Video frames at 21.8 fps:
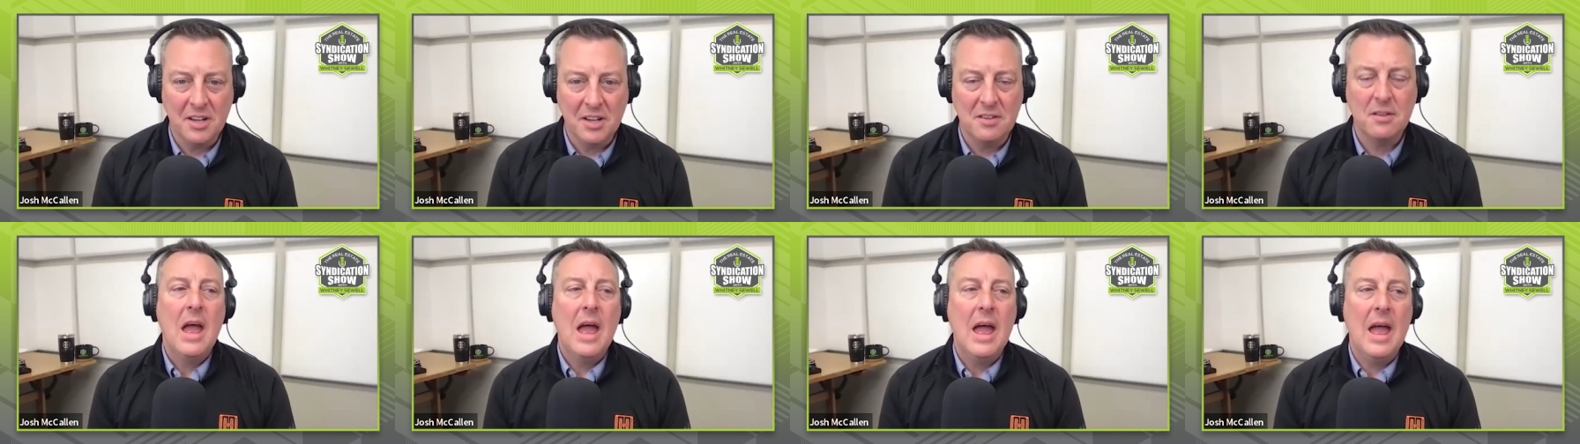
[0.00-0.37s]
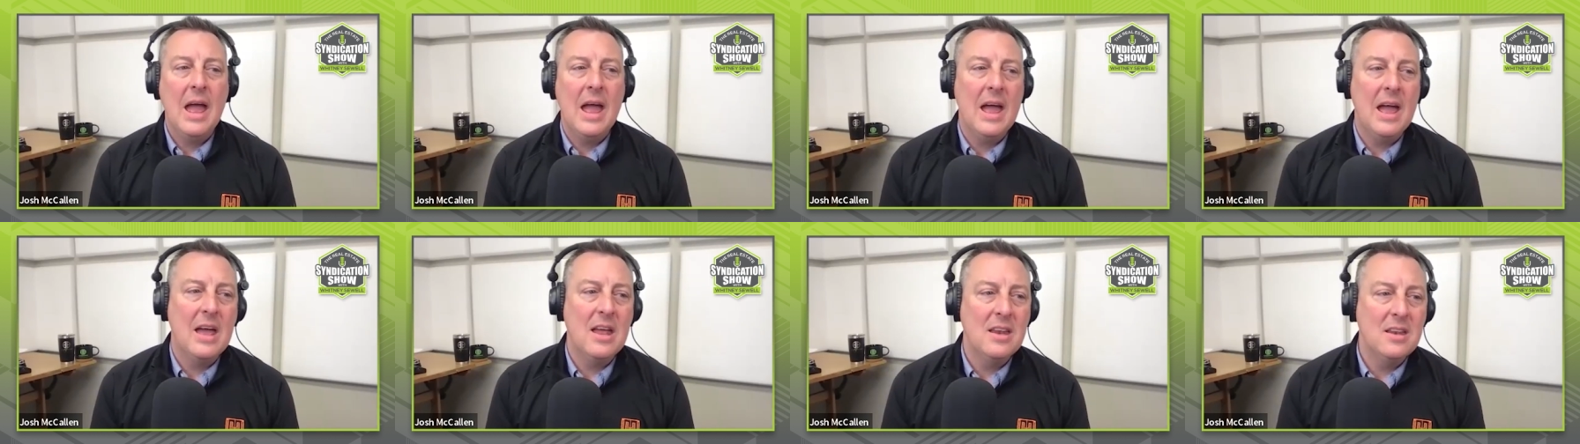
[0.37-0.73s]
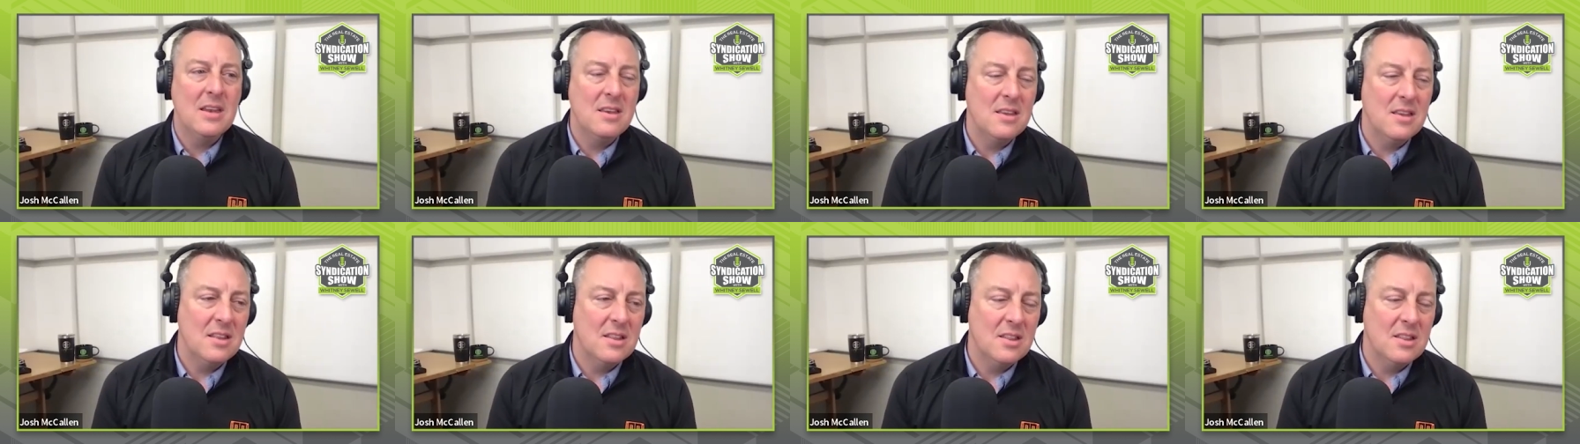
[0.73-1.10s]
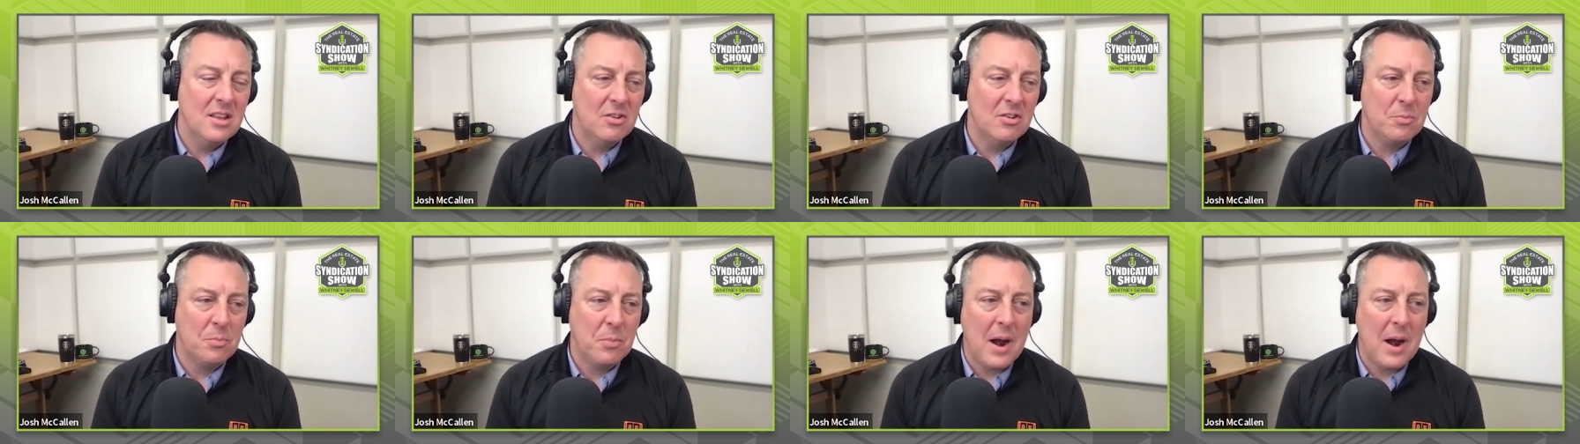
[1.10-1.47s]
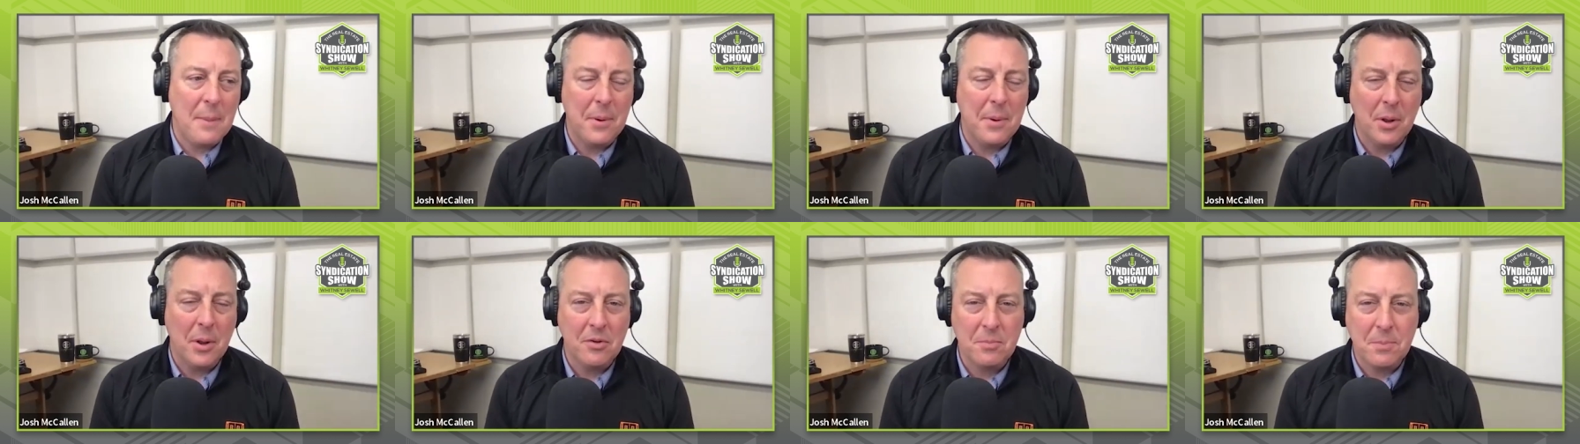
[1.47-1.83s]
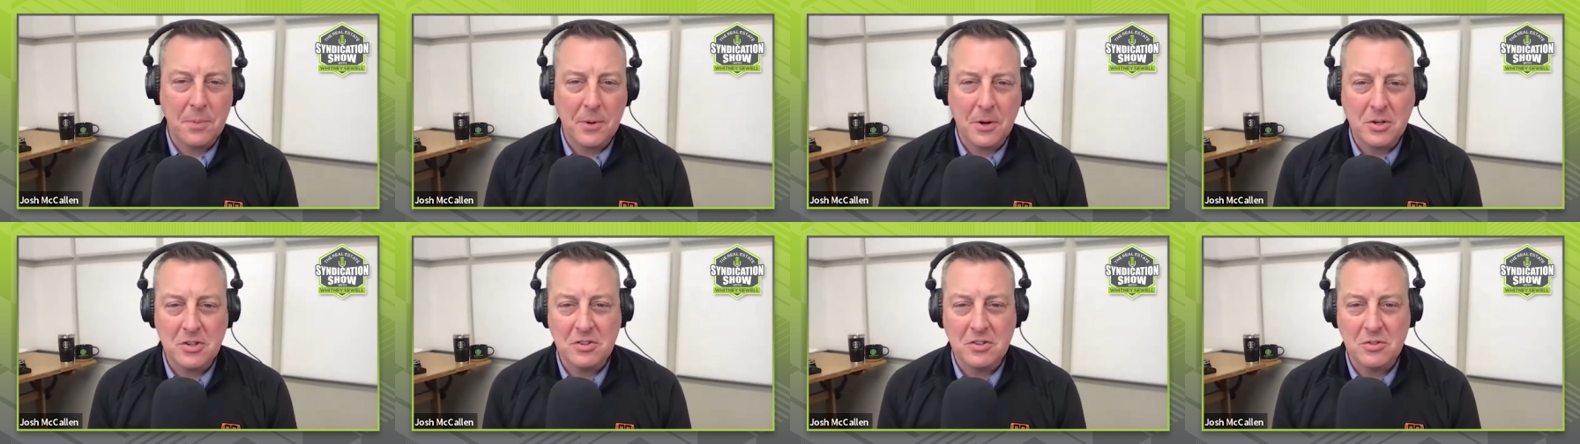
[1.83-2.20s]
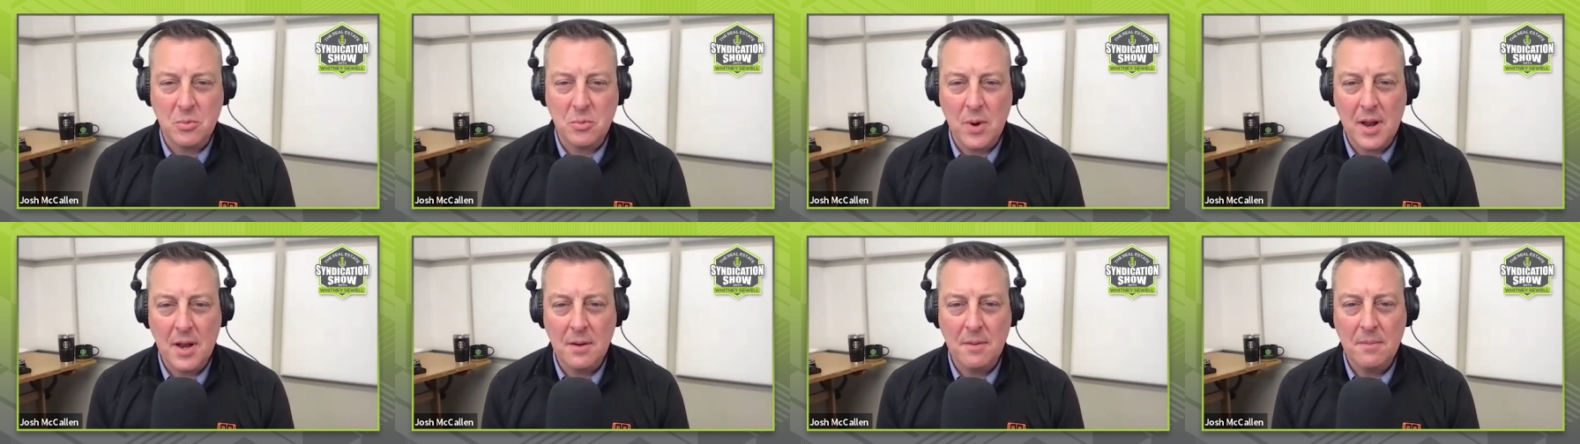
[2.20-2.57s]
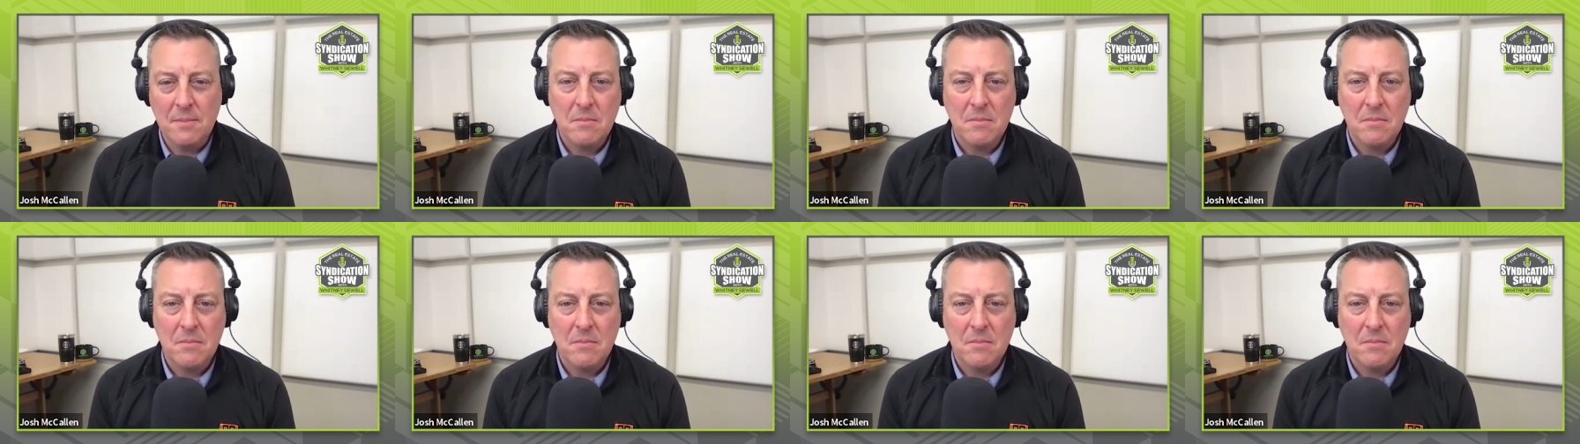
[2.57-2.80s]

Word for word: it. And this property was purchased when? Uh,